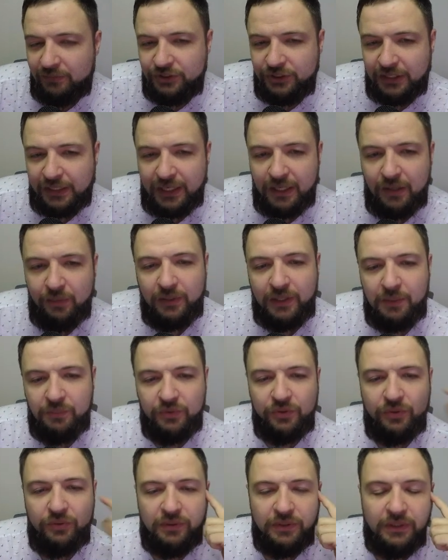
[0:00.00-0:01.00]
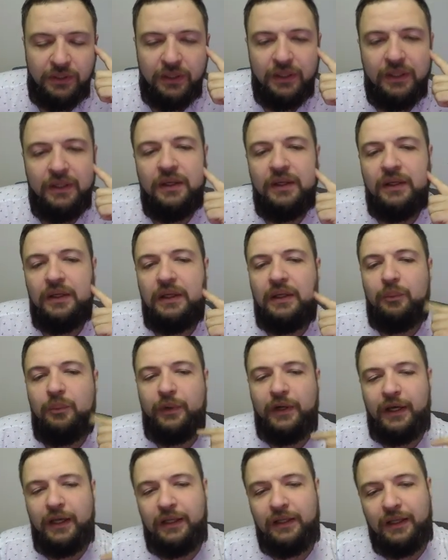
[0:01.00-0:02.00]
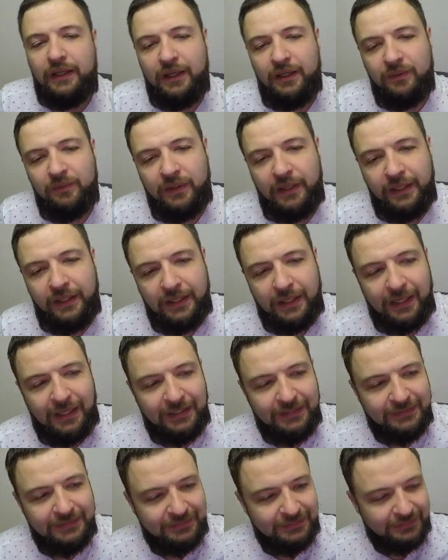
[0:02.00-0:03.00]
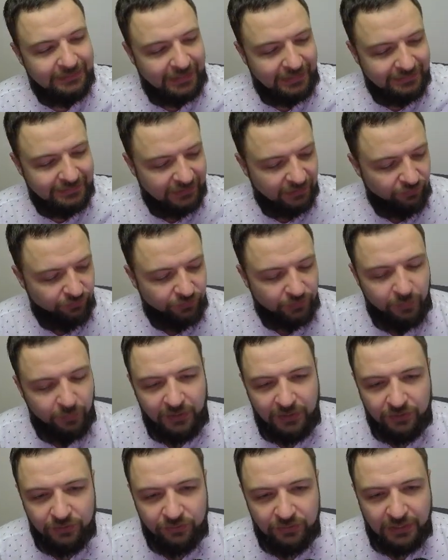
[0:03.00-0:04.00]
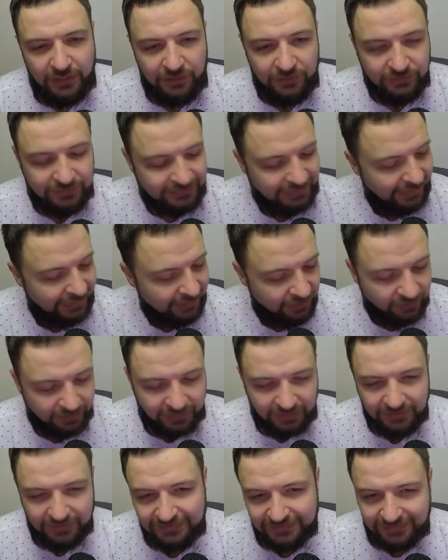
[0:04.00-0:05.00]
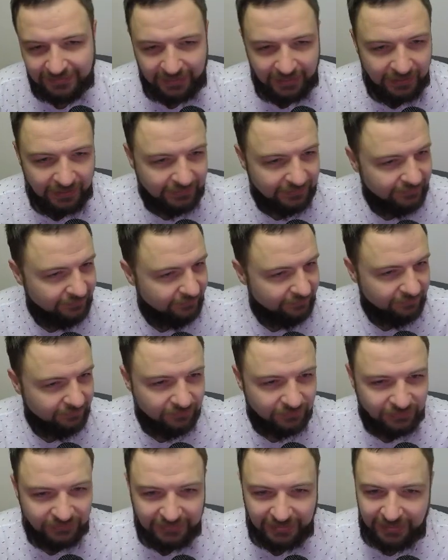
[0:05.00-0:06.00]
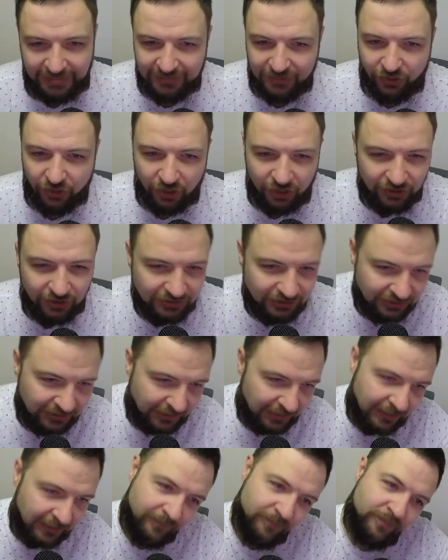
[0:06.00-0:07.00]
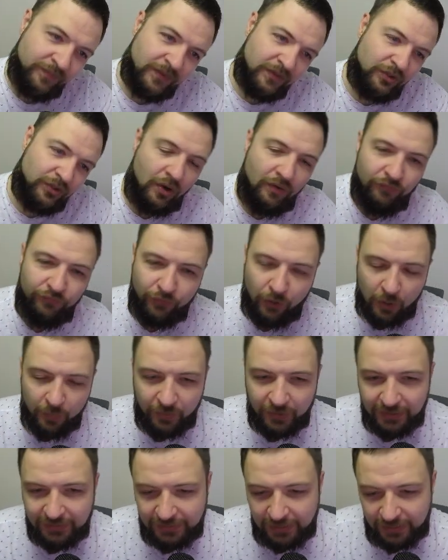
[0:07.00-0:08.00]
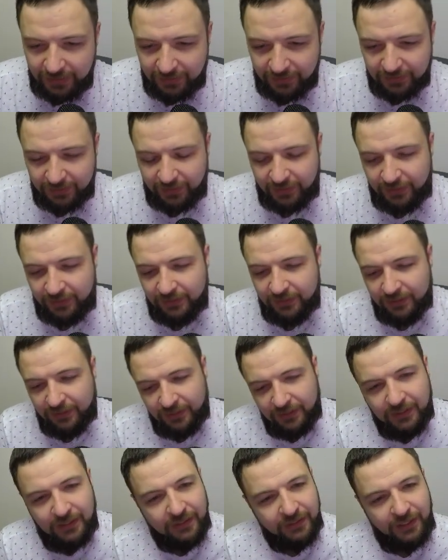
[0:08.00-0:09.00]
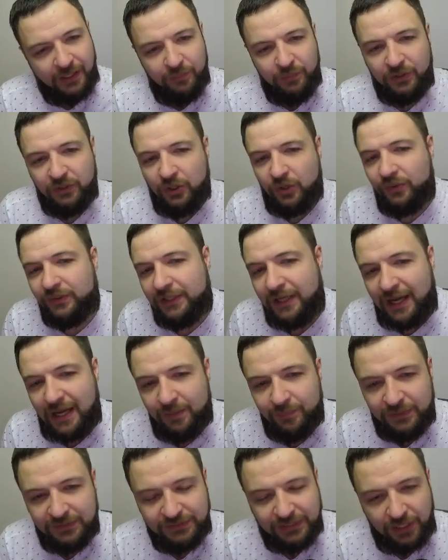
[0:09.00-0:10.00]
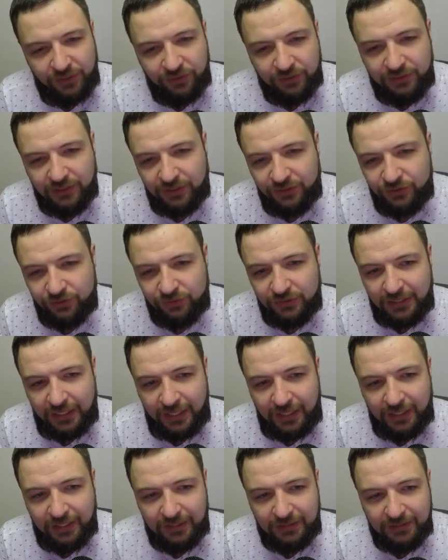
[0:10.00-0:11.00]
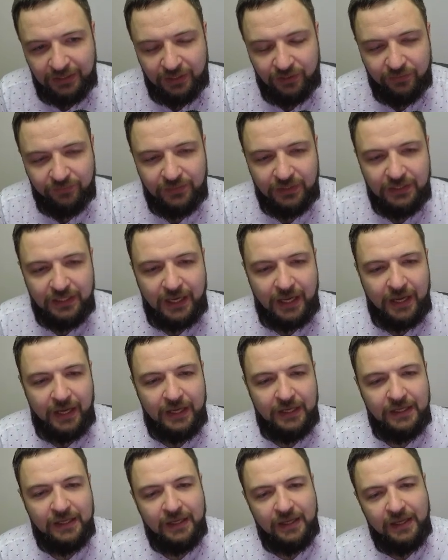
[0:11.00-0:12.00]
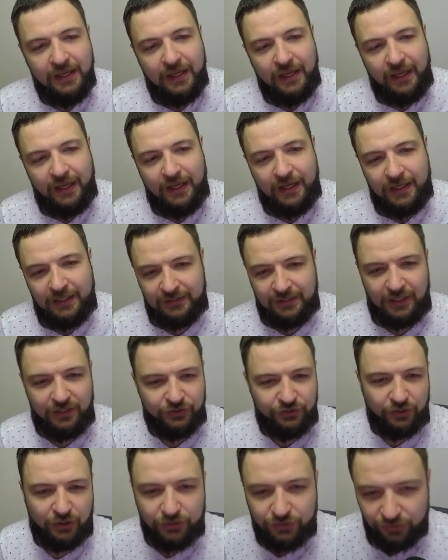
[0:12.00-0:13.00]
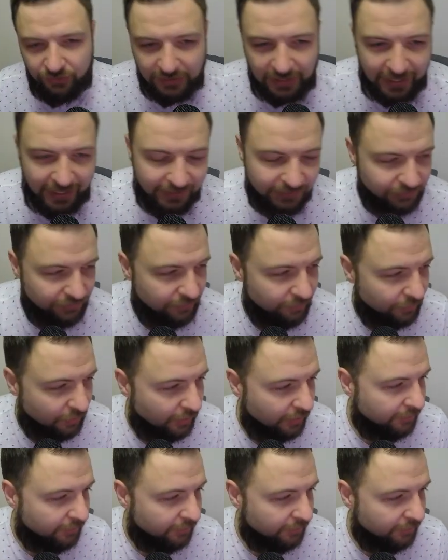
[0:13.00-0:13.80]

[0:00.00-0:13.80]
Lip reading: Check out what I'm doing. But anyway, guys, that's it for me today. Stay green. Stay thirsty. Don't FOMO in anything. Let me know in comments how you did today at the end of the day. And I'll talk to you guys tomorrow.